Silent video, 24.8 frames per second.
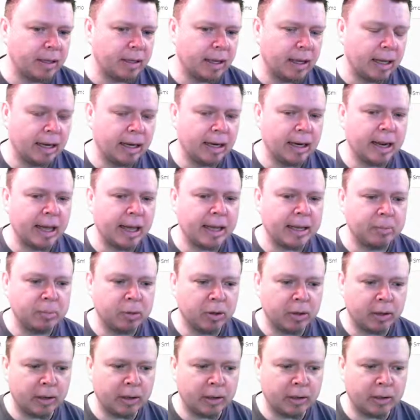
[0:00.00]
a
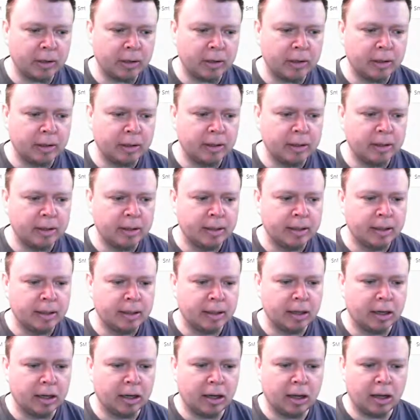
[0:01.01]
labor
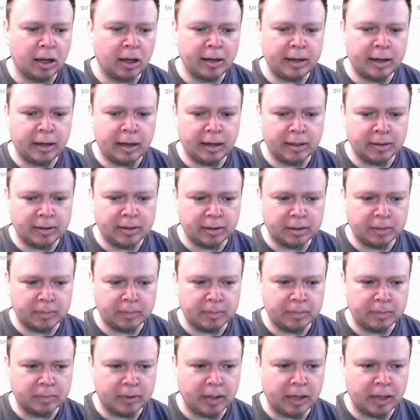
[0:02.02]
line item.